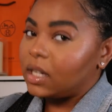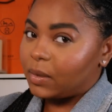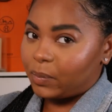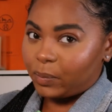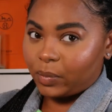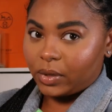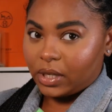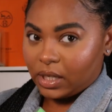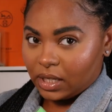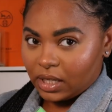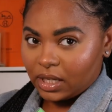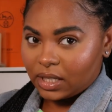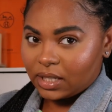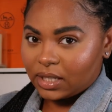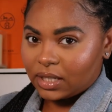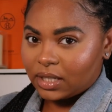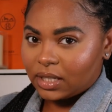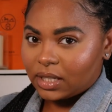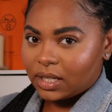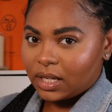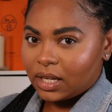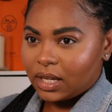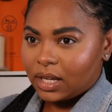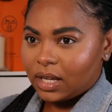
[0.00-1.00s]

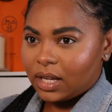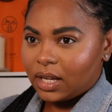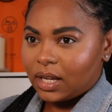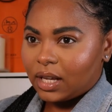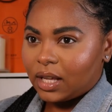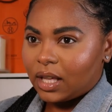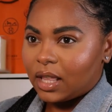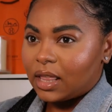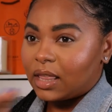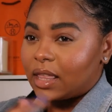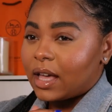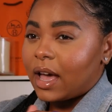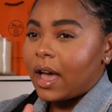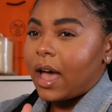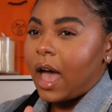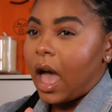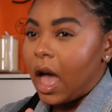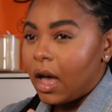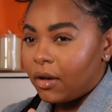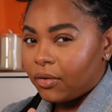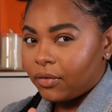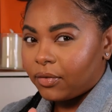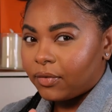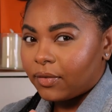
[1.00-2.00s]
piece. The
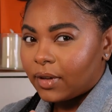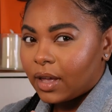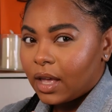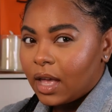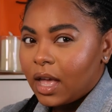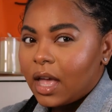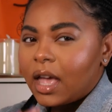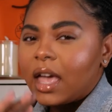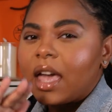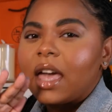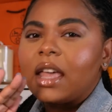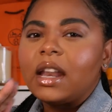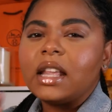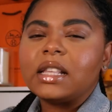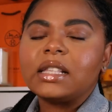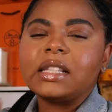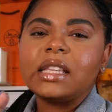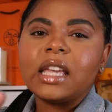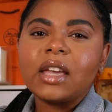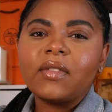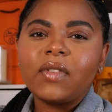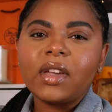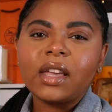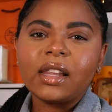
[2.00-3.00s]
F. And it's
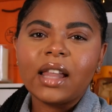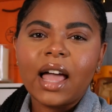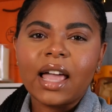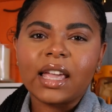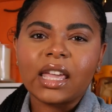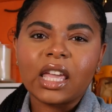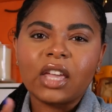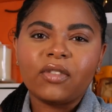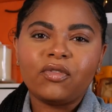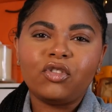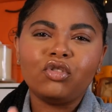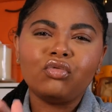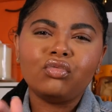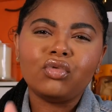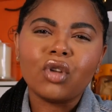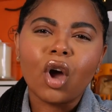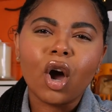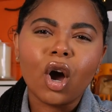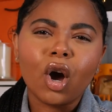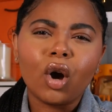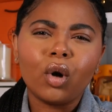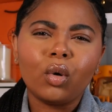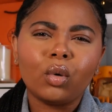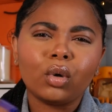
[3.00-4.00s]
giving like, if you
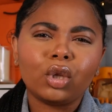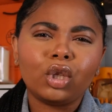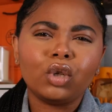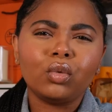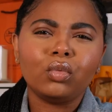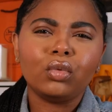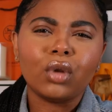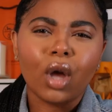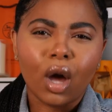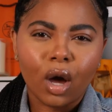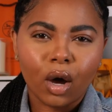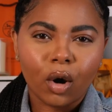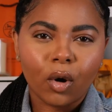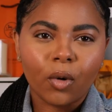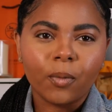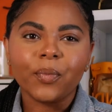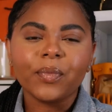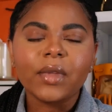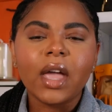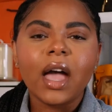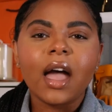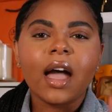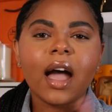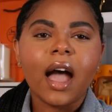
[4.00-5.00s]
know, you know.
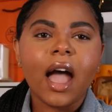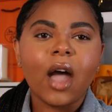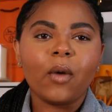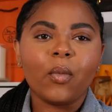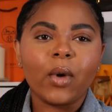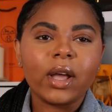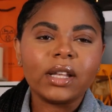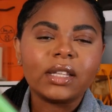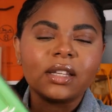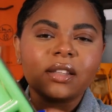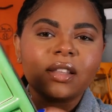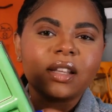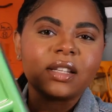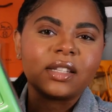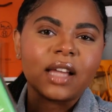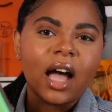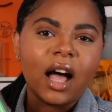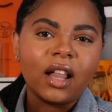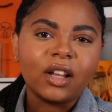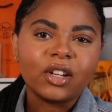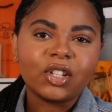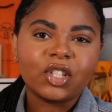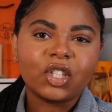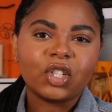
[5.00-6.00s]
I went to the
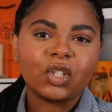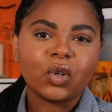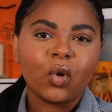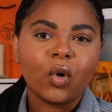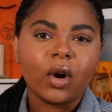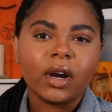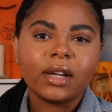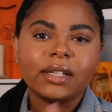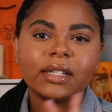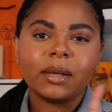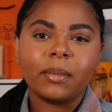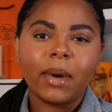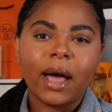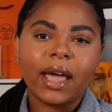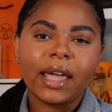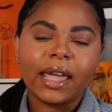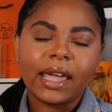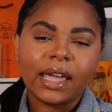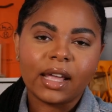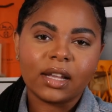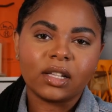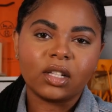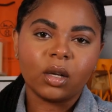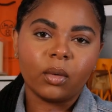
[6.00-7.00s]
dollar store to buy
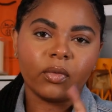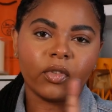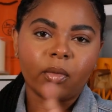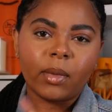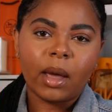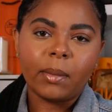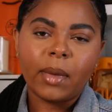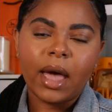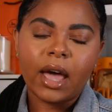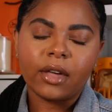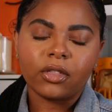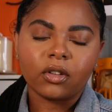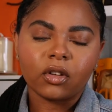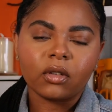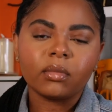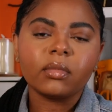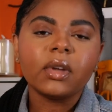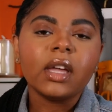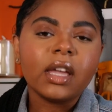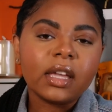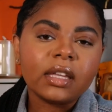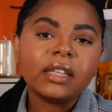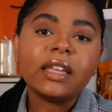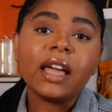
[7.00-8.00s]
hand soap for my bathroom.
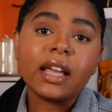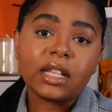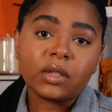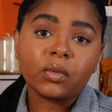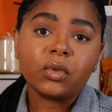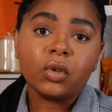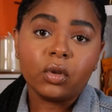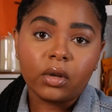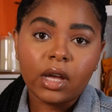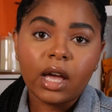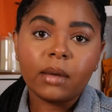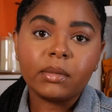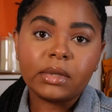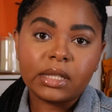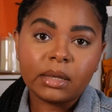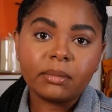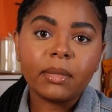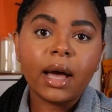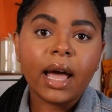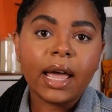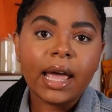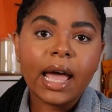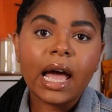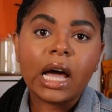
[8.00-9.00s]
Yes, when you come to
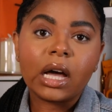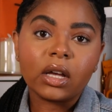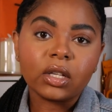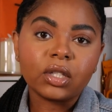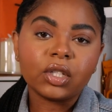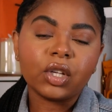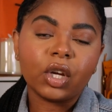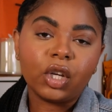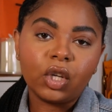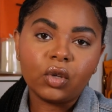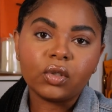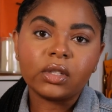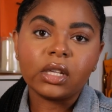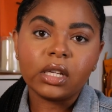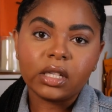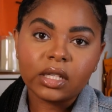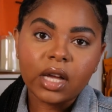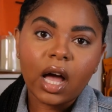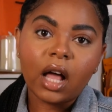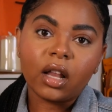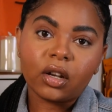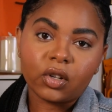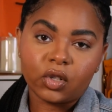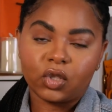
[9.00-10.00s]
my house, you're using
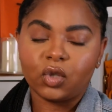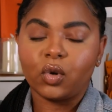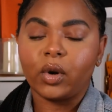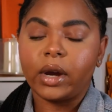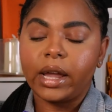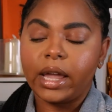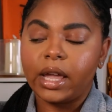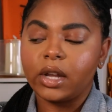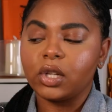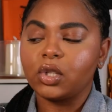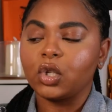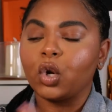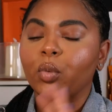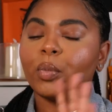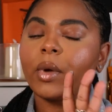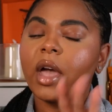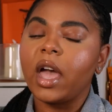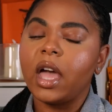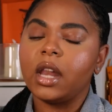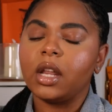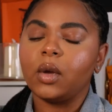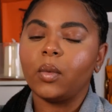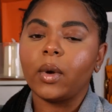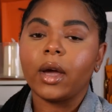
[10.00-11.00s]
dollar store hand soap.
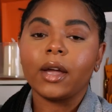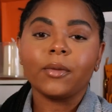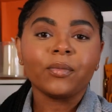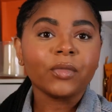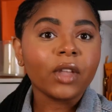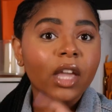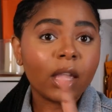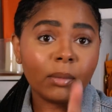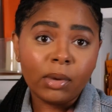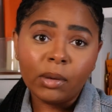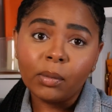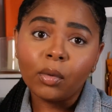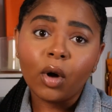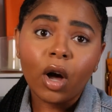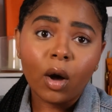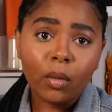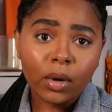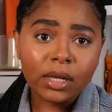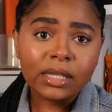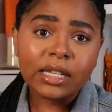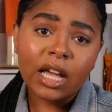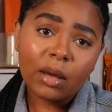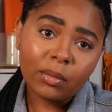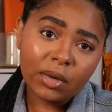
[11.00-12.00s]
Anyway, and people
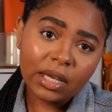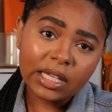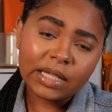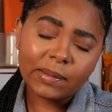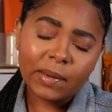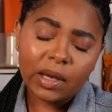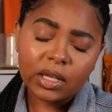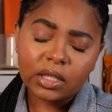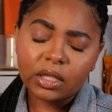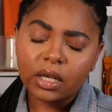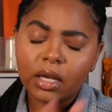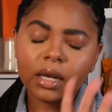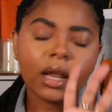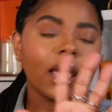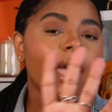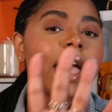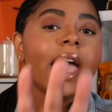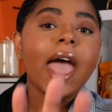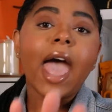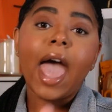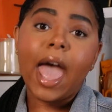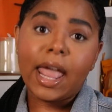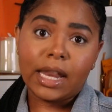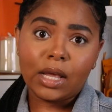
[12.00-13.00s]
always tell me it smells good.
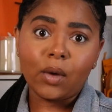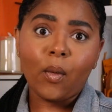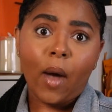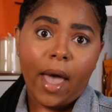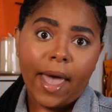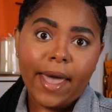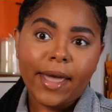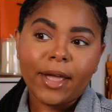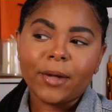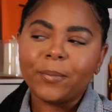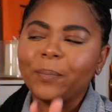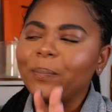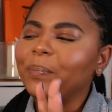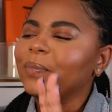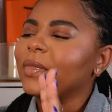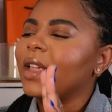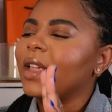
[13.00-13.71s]
Anyway,